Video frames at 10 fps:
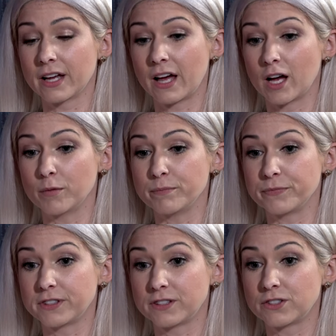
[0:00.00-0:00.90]

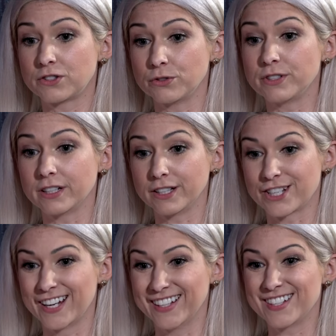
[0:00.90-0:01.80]
due
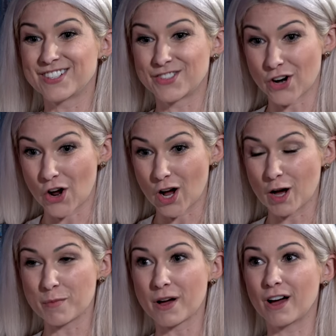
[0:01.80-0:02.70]
diligent
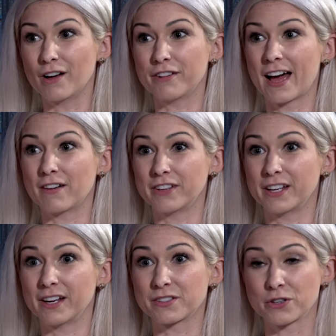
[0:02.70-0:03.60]
job of
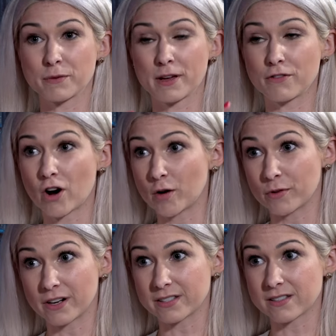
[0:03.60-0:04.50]
having a certain amount of
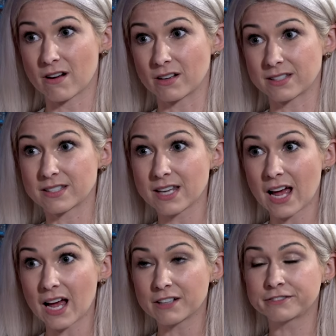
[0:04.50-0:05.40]
arborists on
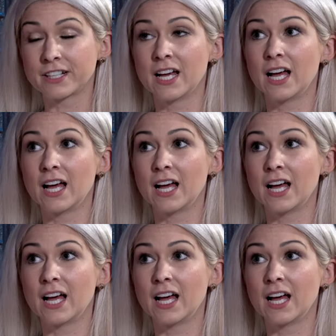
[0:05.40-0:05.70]
staff